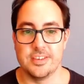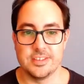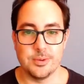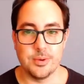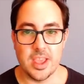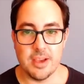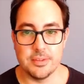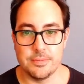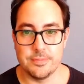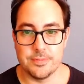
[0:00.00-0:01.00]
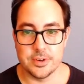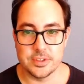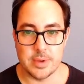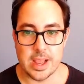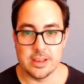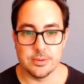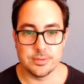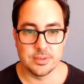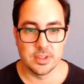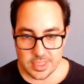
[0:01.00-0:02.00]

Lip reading: So we have the first values.